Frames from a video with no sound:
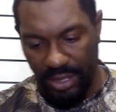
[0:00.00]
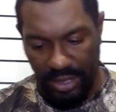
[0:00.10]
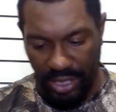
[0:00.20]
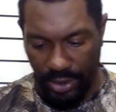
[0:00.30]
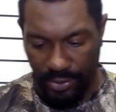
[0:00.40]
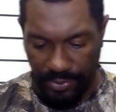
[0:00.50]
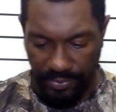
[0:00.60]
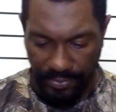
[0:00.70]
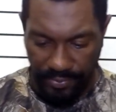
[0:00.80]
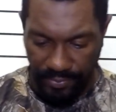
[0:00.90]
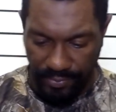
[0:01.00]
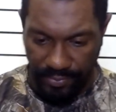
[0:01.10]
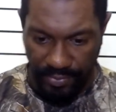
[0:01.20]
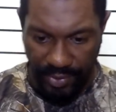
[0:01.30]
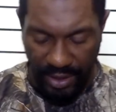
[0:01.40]
So
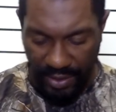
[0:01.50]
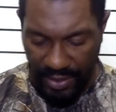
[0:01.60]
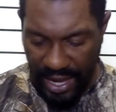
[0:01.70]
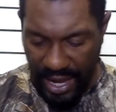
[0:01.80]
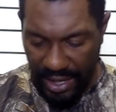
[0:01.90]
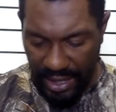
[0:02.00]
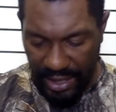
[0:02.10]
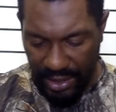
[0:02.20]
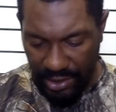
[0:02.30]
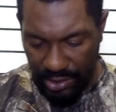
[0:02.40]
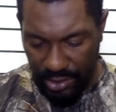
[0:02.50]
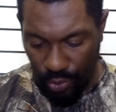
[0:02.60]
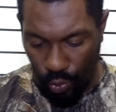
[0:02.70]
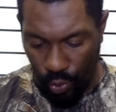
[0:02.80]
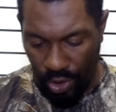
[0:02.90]
that is
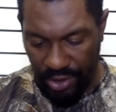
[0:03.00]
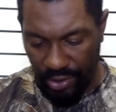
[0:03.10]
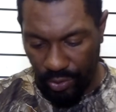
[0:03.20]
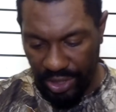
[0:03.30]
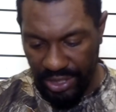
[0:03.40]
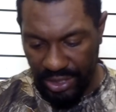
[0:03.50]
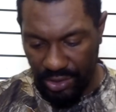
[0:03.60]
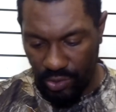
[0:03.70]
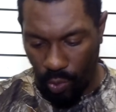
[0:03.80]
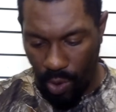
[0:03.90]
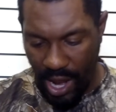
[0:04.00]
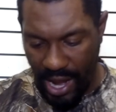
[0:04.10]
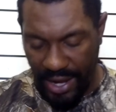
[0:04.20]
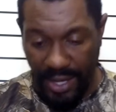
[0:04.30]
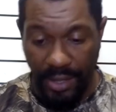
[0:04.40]
one of the reasons
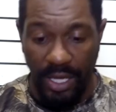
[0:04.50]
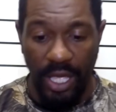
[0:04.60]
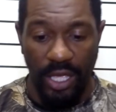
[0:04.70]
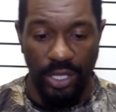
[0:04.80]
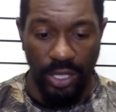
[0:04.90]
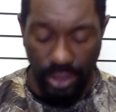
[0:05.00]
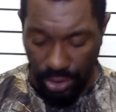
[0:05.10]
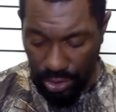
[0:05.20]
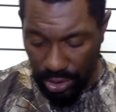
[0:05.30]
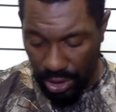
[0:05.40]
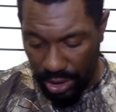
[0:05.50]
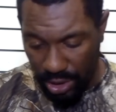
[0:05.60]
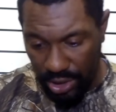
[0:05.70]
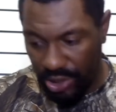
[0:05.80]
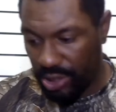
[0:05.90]
why you
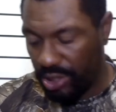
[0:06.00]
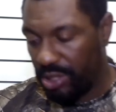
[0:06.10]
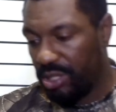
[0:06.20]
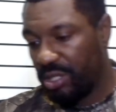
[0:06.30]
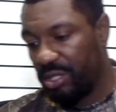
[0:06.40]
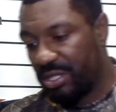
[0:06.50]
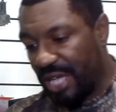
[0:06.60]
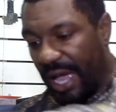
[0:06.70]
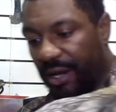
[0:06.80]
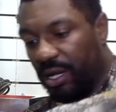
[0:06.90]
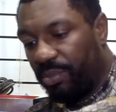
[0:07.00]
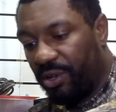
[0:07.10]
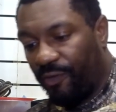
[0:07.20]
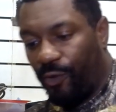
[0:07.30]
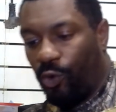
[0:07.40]
should sign up
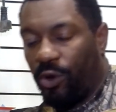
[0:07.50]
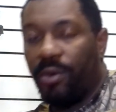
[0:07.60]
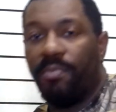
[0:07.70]
for